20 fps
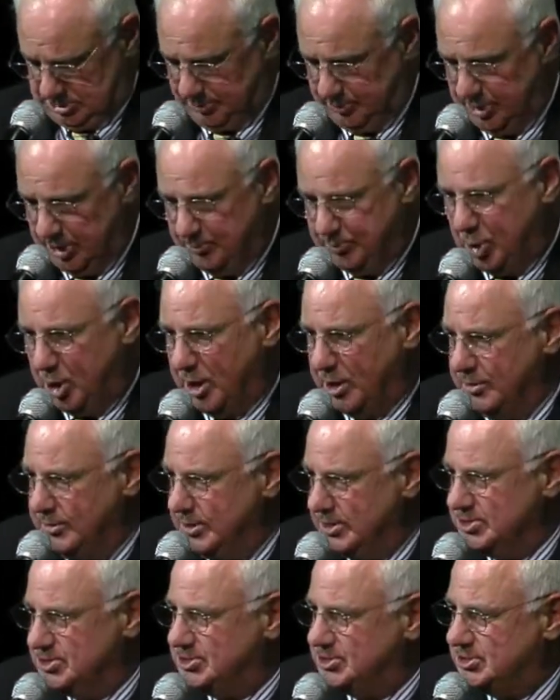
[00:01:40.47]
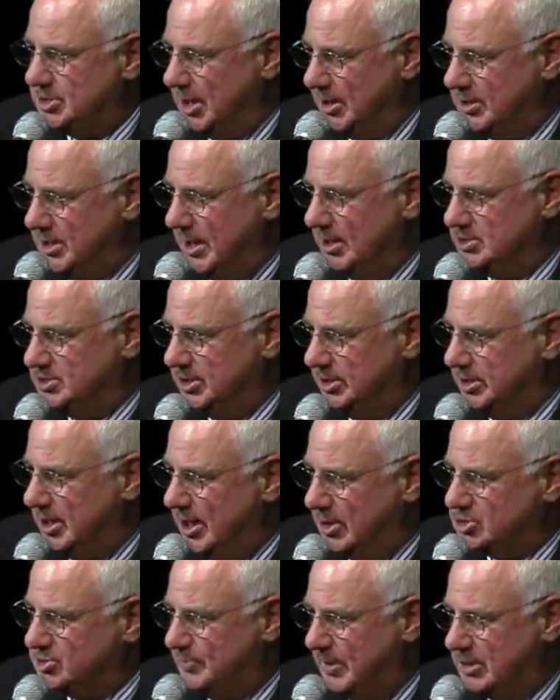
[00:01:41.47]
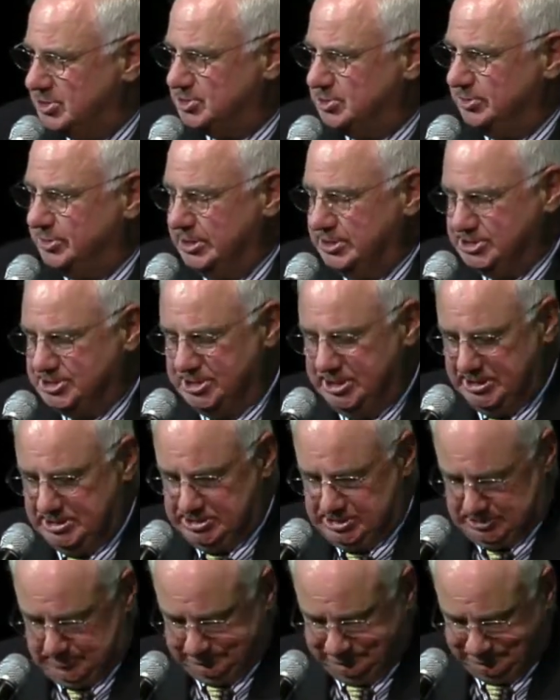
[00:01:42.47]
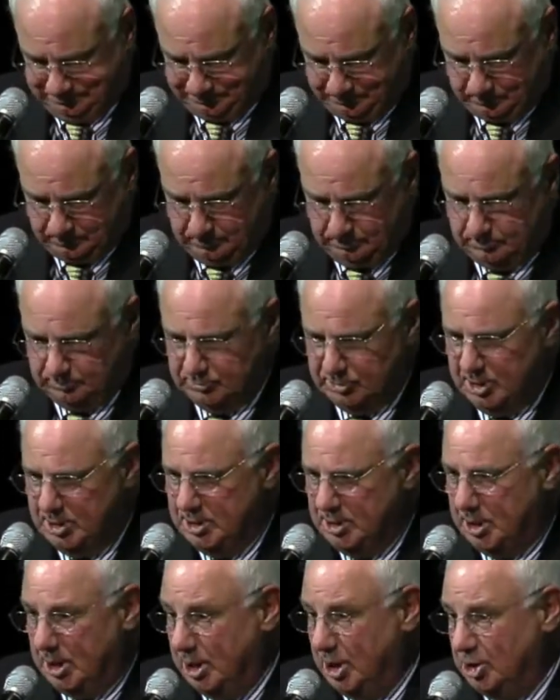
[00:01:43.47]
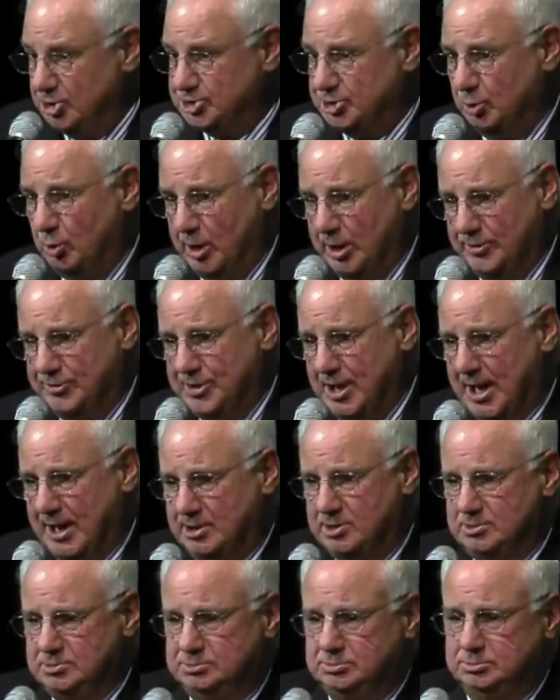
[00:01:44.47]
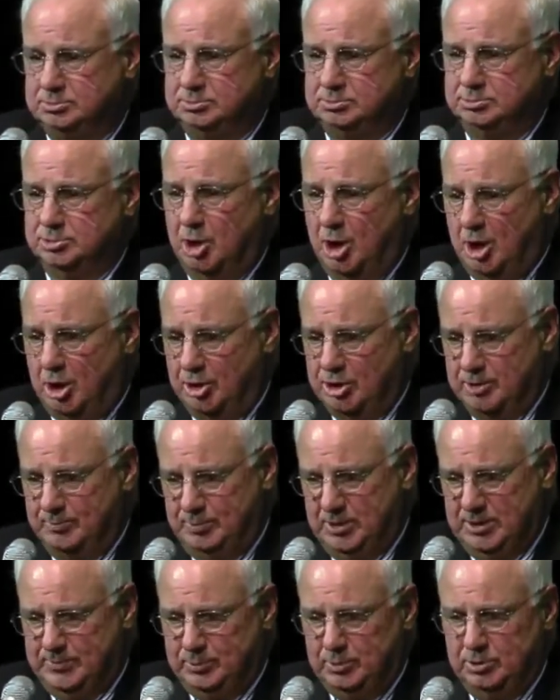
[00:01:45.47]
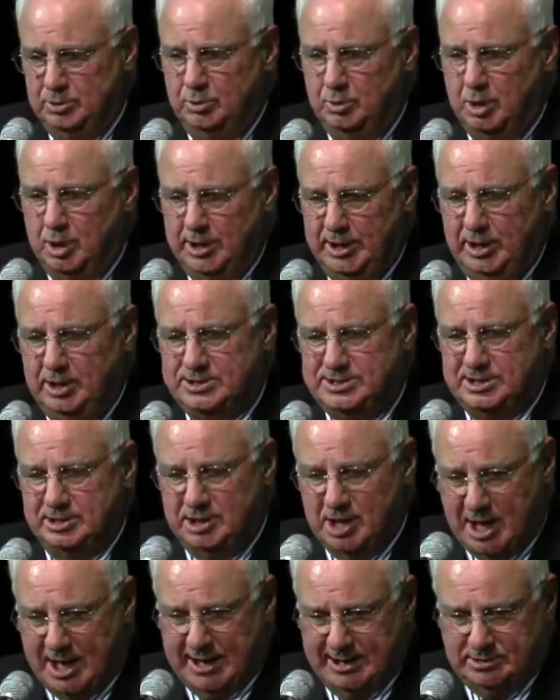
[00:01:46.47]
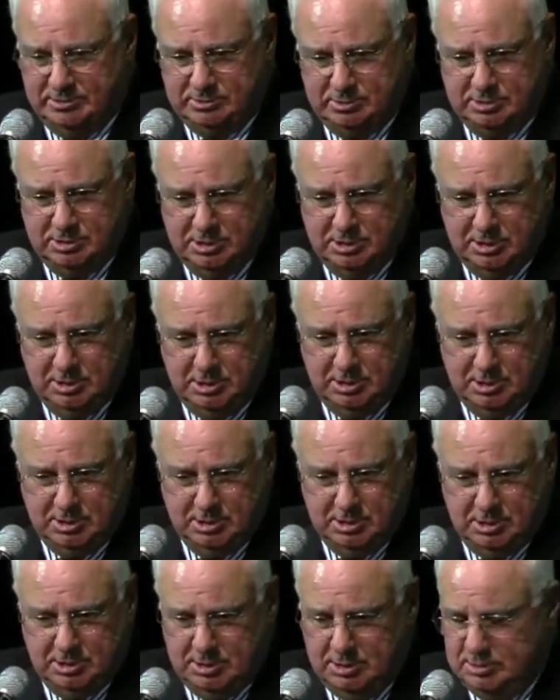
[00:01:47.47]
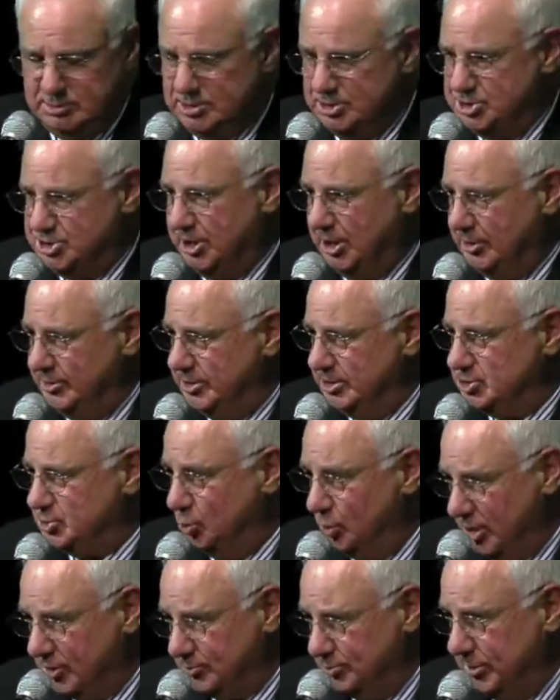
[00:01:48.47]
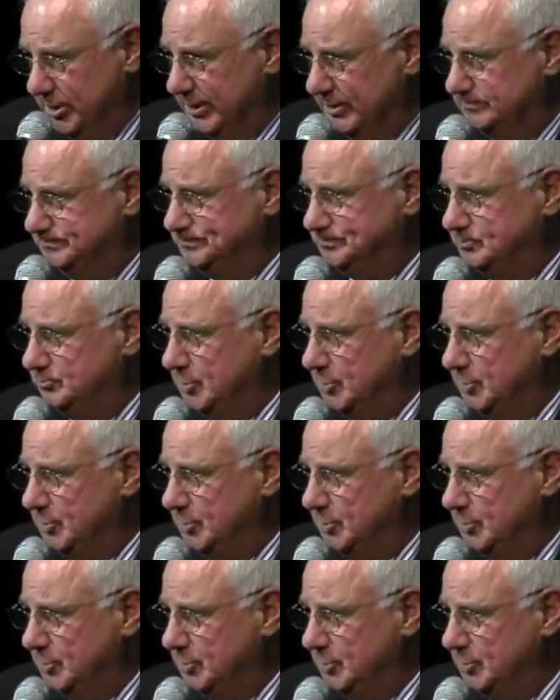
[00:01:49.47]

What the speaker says: To be a part of this, I can't tell you how special this is. I also want to thank all of the people who are here tonight to share this with me.